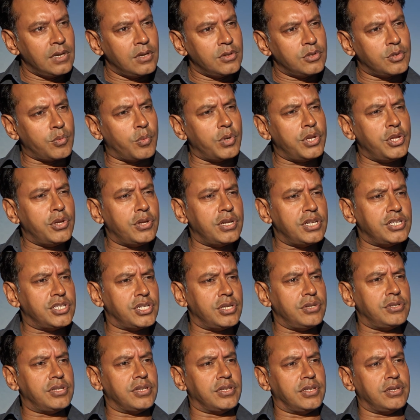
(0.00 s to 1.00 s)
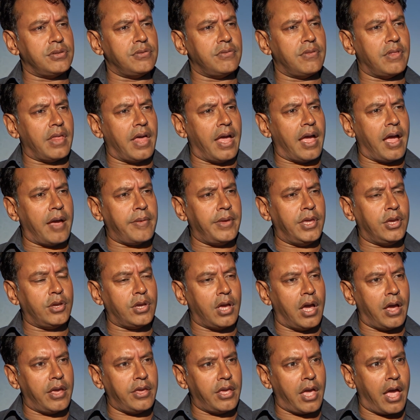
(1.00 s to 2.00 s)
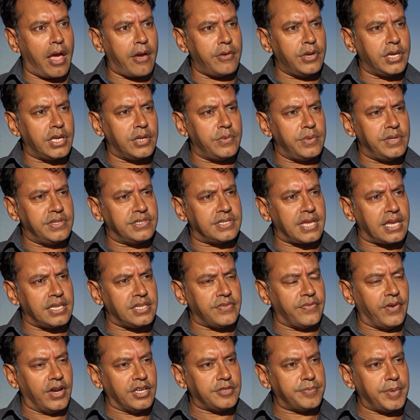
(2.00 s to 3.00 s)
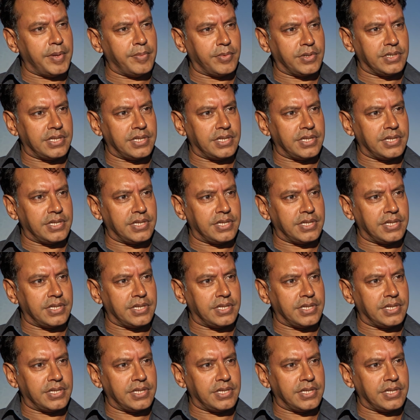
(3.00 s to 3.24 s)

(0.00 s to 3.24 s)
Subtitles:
So what are you going to do that? How are you going to incentivise people?